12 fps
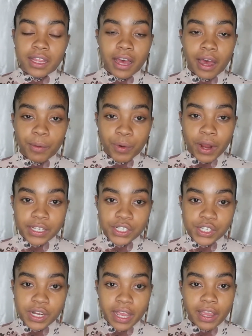a
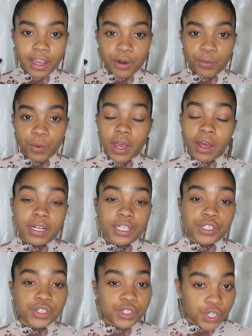brush, and we're
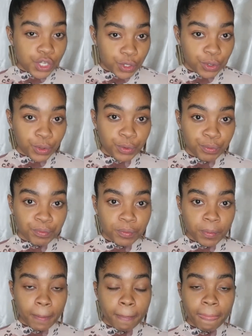gonna do
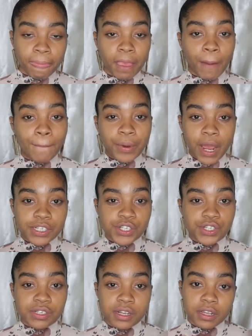
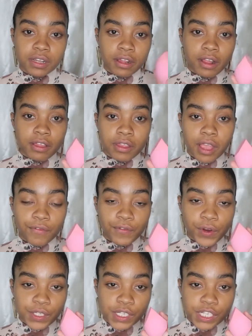brush
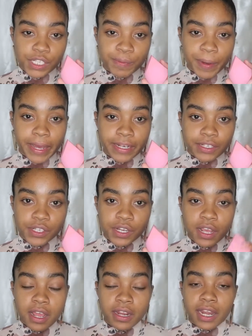versus sponge.
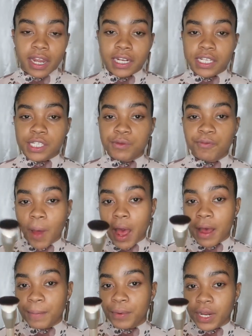Now this
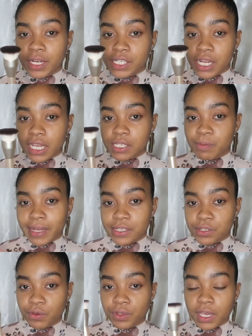um, brush is by
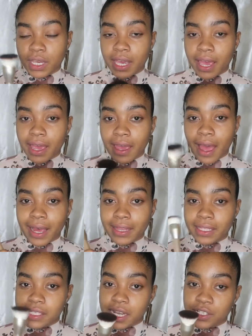Sonia K. I got
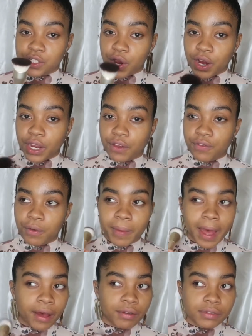this at Target for
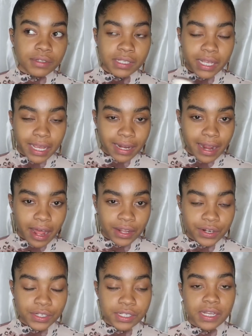about ten
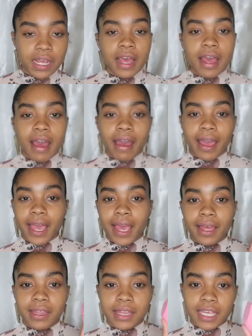dollars,
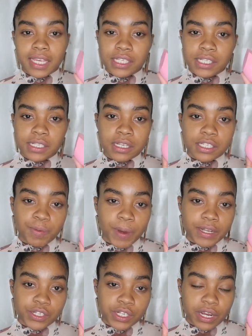and this
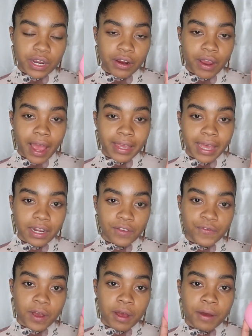sponge here I got it
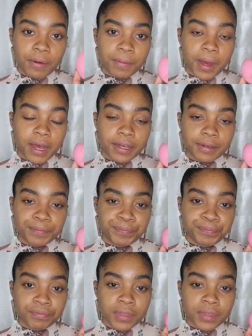from um,